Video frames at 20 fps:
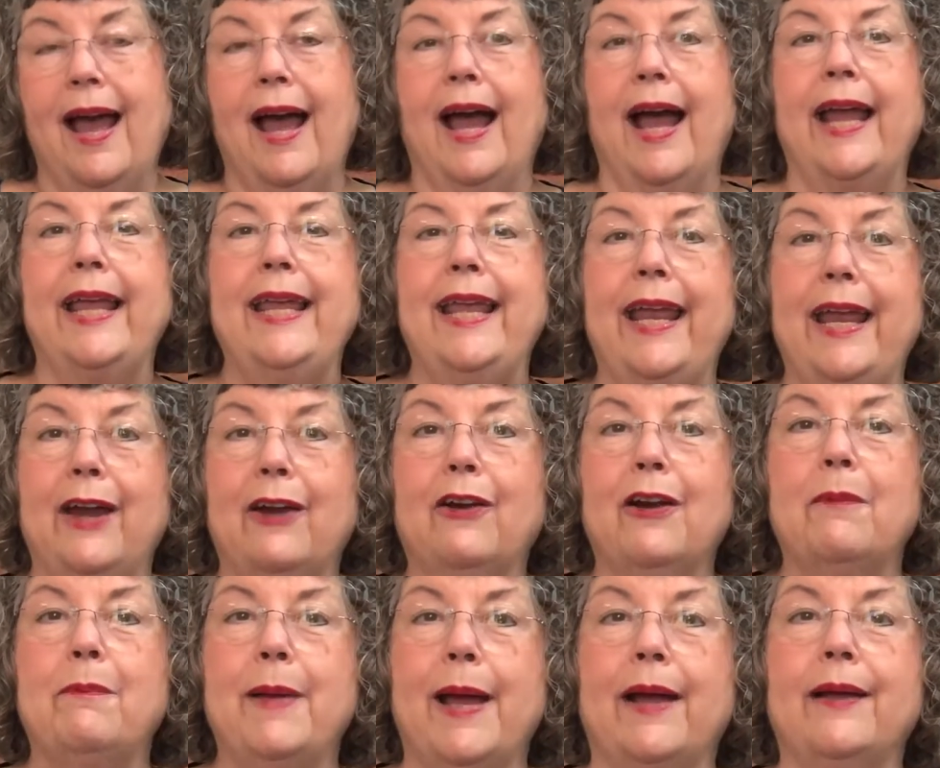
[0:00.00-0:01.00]
I
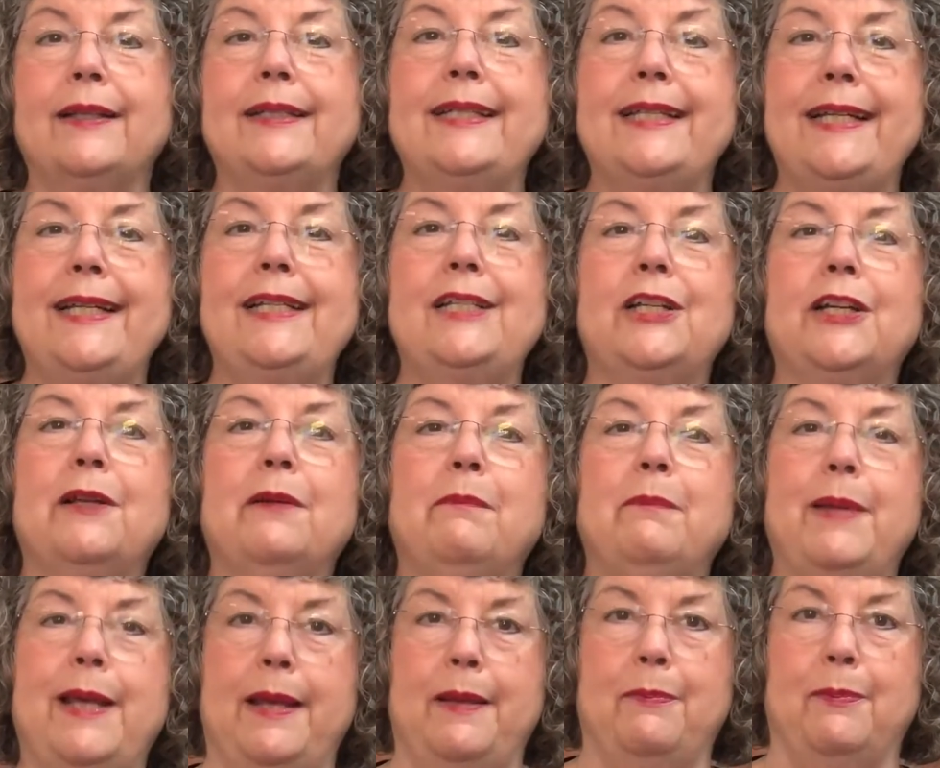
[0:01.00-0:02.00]
care about teaching
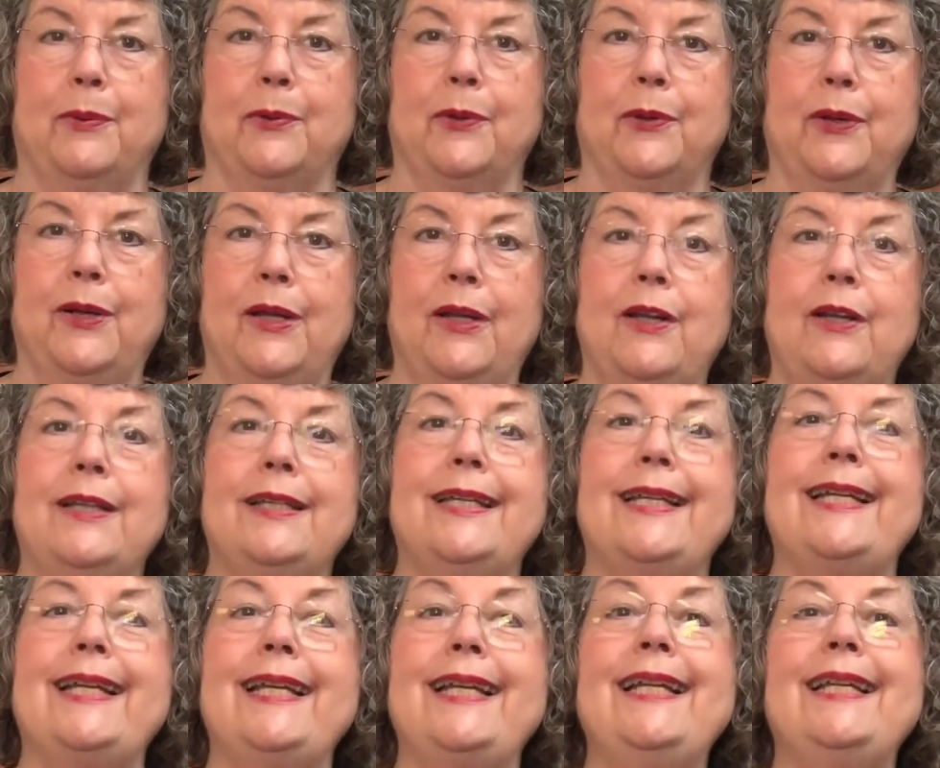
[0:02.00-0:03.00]
people
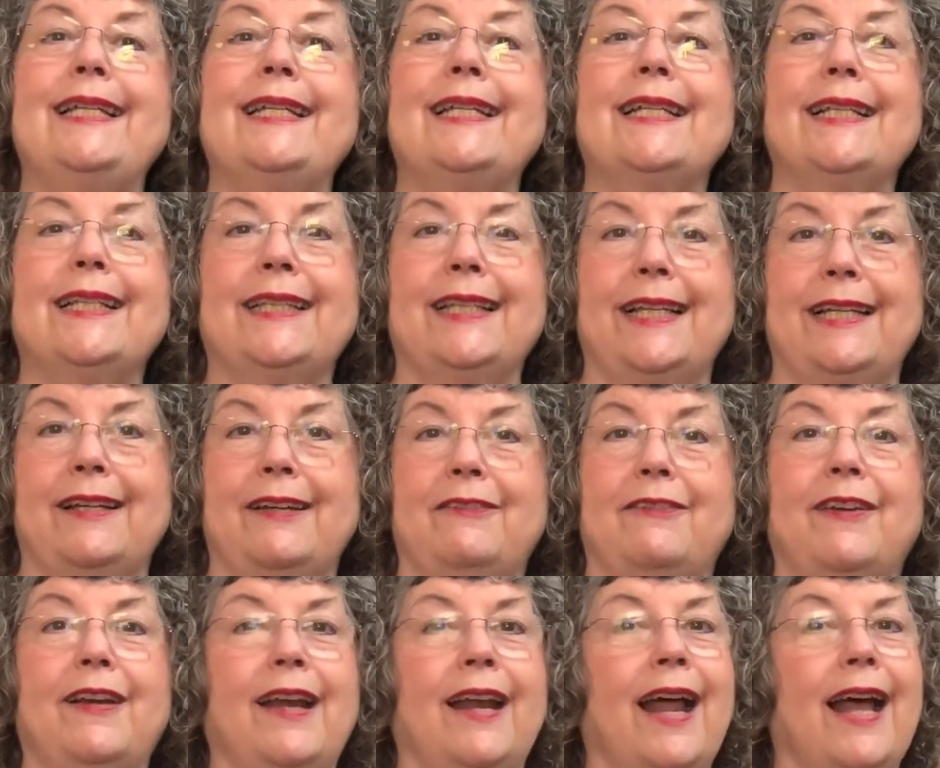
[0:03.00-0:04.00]
to eat to
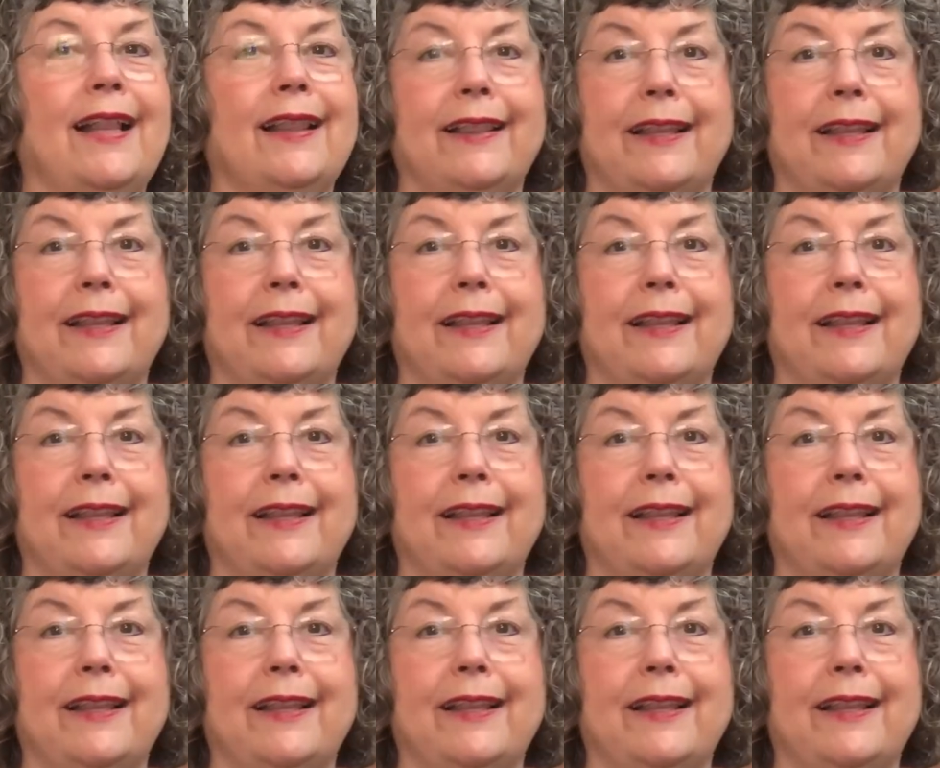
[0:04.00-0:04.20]
live, not